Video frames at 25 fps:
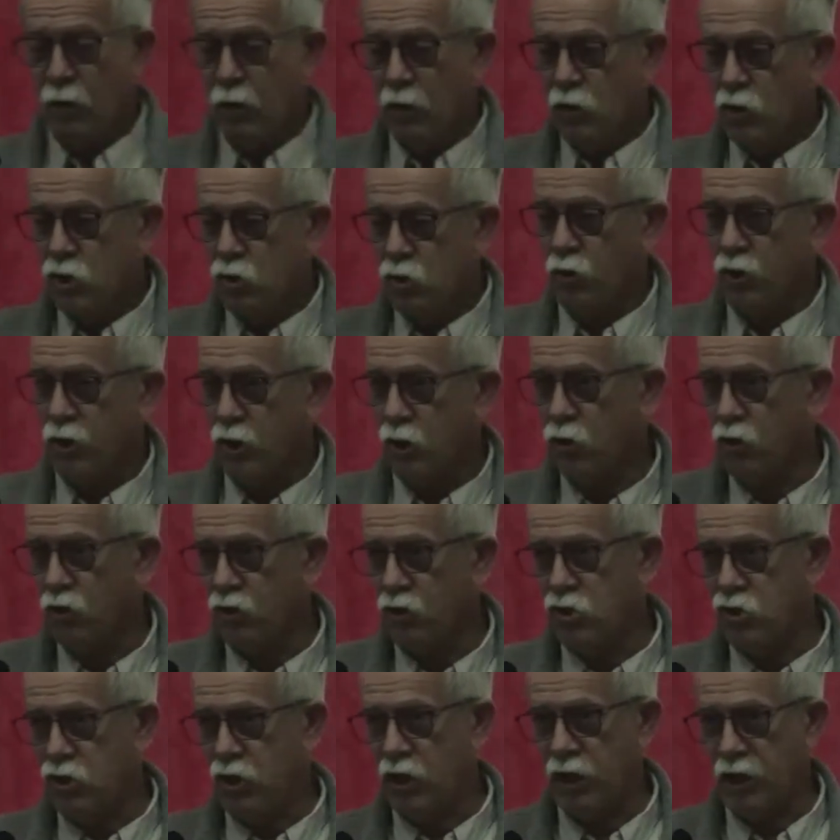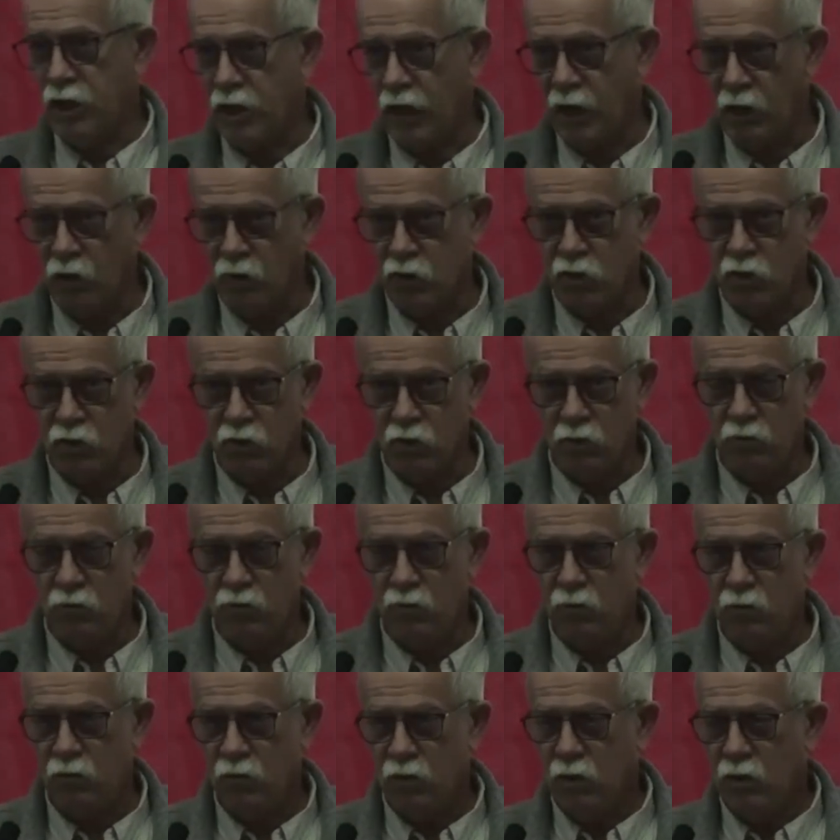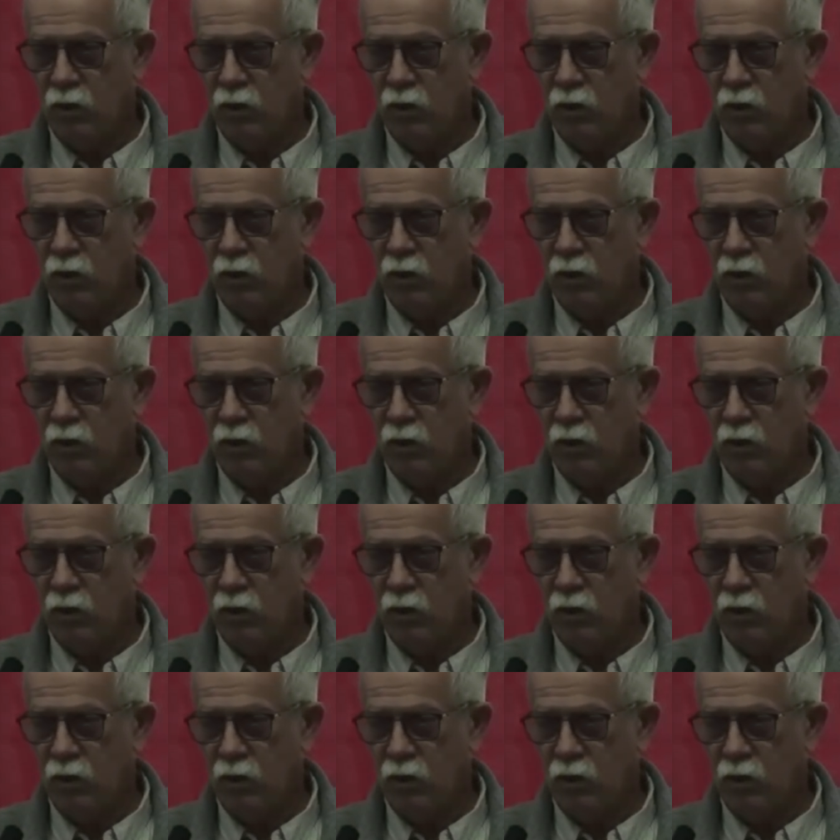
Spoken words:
so we go to the city council,